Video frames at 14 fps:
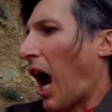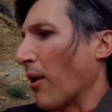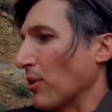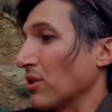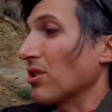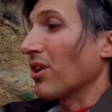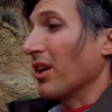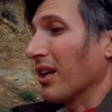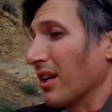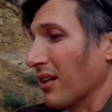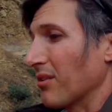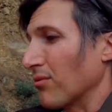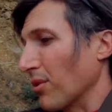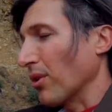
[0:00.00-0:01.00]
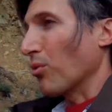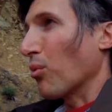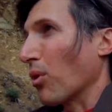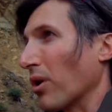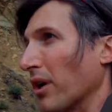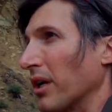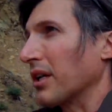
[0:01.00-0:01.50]
I was starting to get really
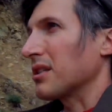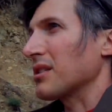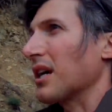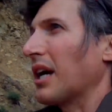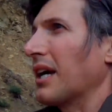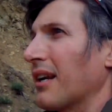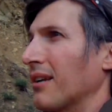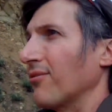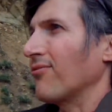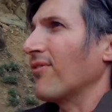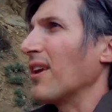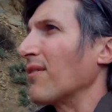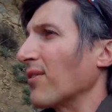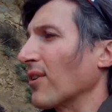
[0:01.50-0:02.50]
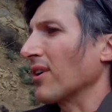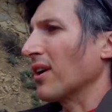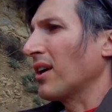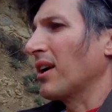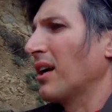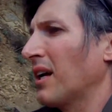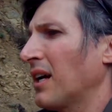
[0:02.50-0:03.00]
worried because I had a fever
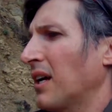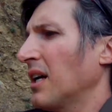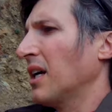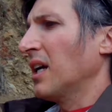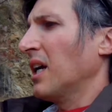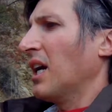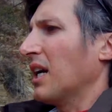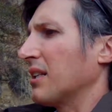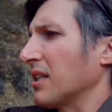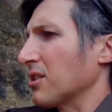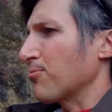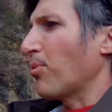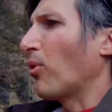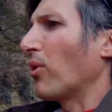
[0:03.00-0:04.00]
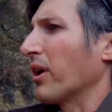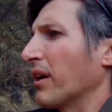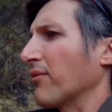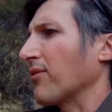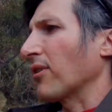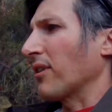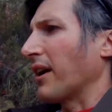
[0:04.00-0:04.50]
at this point
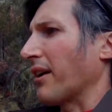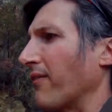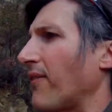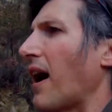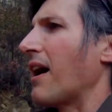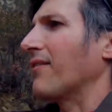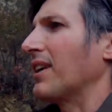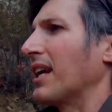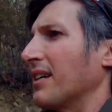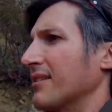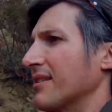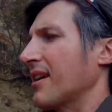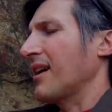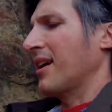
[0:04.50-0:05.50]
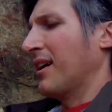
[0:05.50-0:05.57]
for like 5 days.